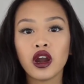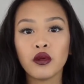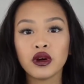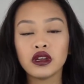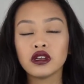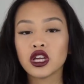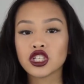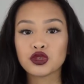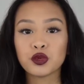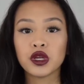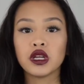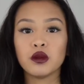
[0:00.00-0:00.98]
I
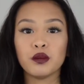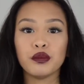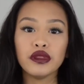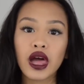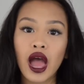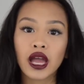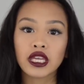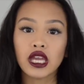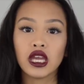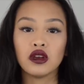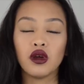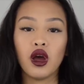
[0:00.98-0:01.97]
just wanted them black
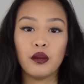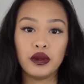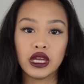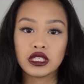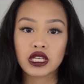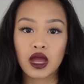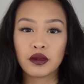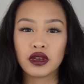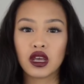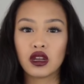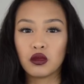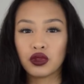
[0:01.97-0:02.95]
and a big diamond.
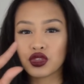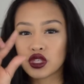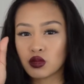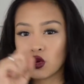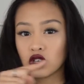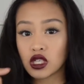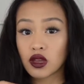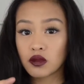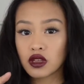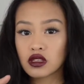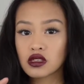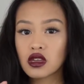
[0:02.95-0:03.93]
I didn't want the small
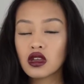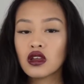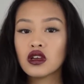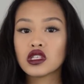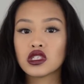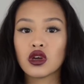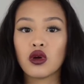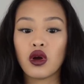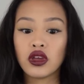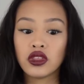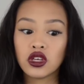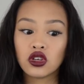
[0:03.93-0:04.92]
diamonds. So
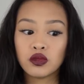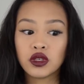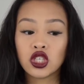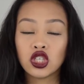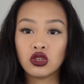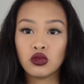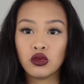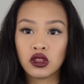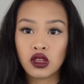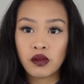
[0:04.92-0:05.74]
I think it'll be cute with